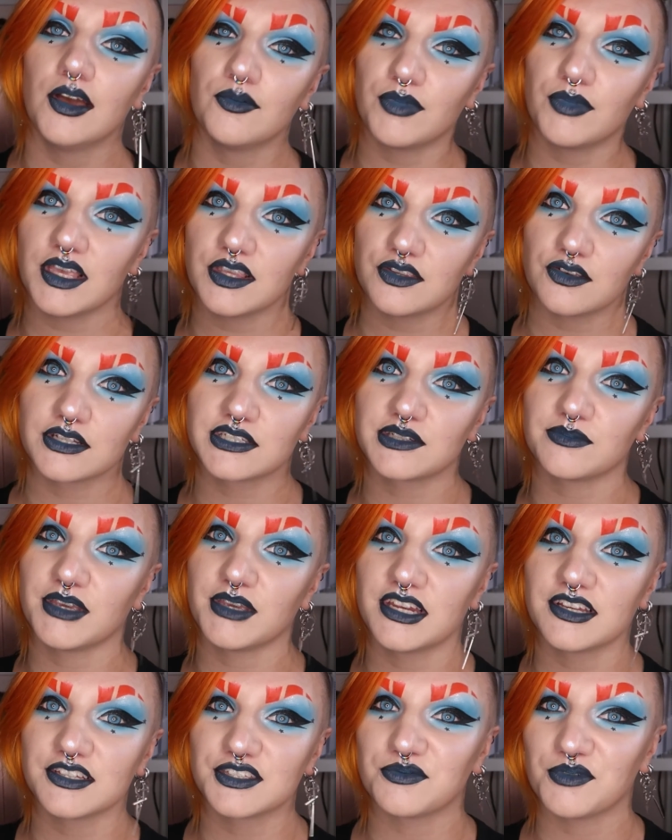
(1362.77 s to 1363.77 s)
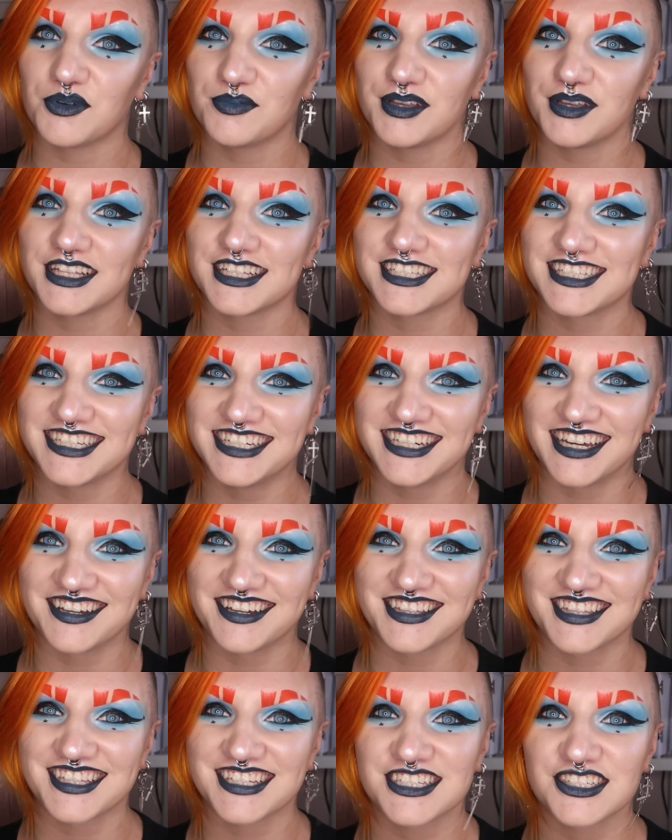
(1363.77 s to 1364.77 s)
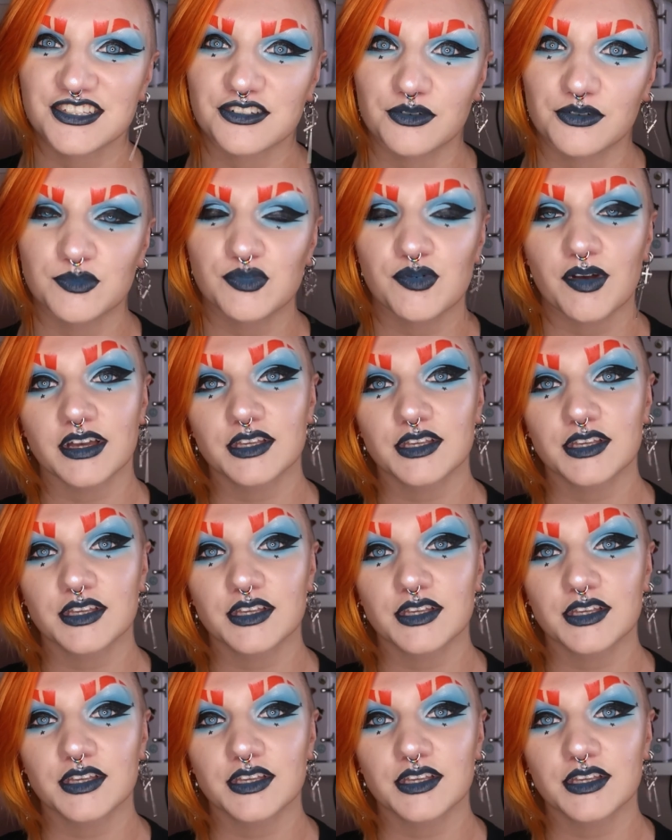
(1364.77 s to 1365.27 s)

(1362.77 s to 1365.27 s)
My social medias will be listed down in the description